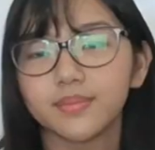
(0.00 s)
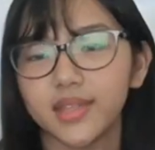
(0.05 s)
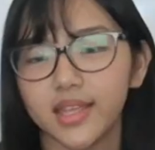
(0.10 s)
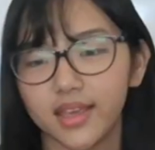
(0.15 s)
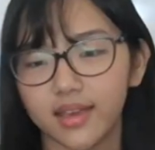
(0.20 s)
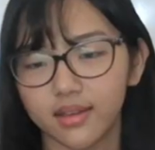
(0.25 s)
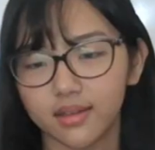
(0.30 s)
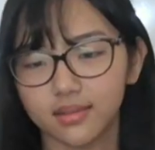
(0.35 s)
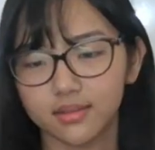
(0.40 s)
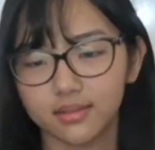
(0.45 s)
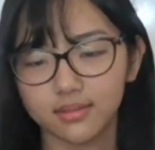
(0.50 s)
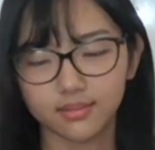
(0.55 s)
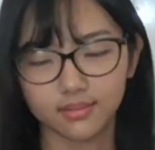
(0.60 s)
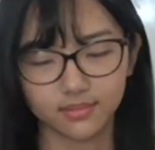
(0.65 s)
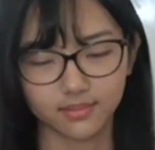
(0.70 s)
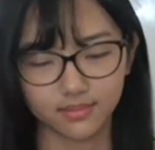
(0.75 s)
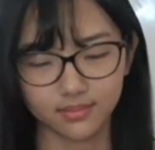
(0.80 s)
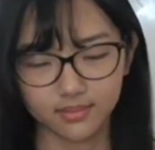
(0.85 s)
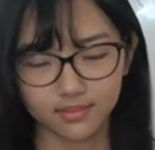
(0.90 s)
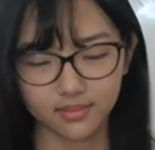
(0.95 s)
Yeah.
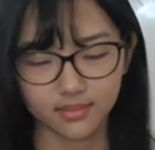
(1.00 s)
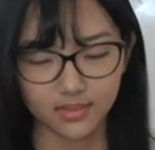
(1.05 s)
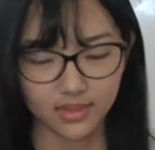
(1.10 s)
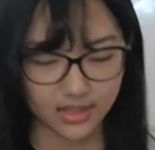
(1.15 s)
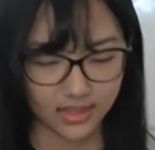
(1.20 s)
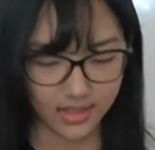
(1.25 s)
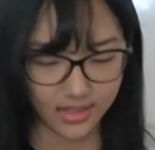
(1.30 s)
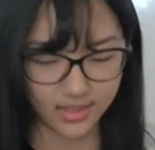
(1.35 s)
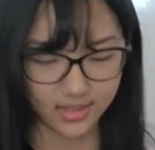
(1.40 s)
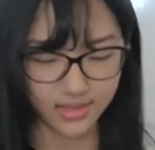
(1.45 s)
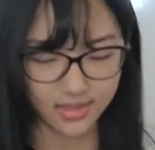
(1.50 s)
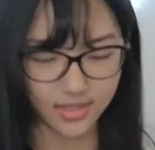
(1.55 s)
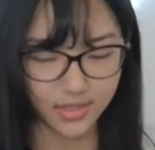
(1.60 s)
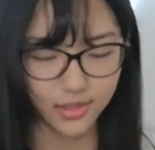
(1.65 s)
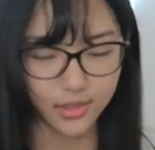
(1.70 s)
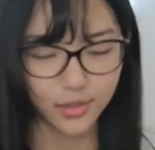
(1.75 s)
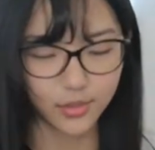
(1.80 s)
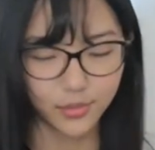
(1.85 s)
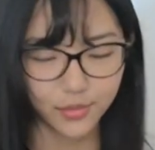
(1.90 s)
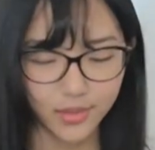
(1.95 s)
Because, you
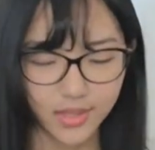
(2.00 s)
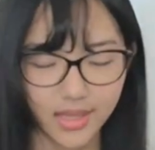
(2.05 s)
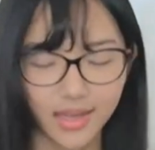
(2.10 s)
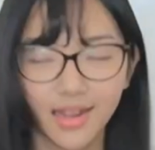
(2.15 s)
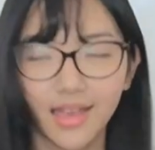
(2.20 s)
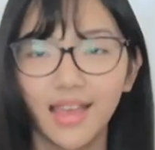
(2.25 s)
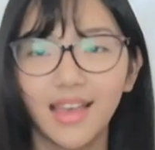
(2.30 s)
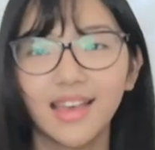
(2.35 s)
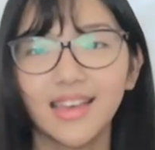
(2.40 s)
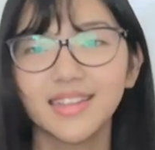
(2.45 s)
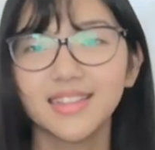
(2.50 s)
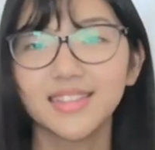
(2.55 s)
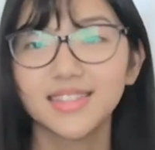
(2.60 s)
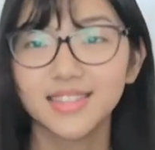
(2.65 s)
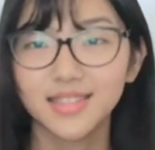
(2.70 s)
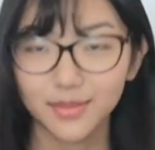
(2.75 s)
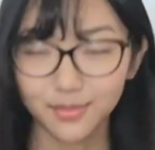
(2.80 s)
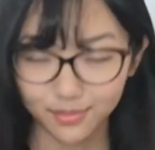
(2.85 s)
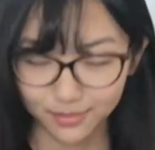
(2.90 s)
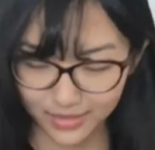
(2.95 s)
know, you gotta hide
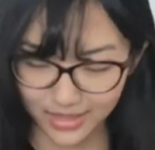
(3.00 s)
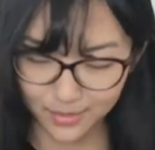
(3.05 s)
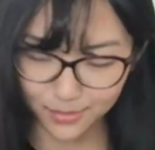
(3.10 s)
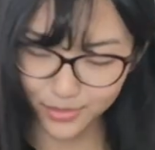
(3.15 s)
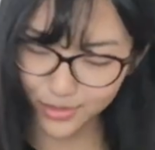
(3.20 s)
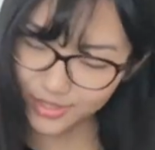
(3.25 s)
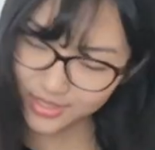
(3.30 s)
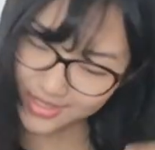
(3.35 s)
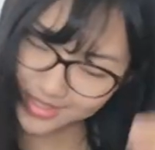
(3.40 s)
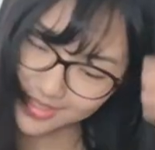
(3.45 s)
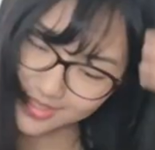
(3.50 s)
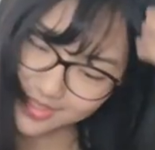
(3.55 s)
some blemishes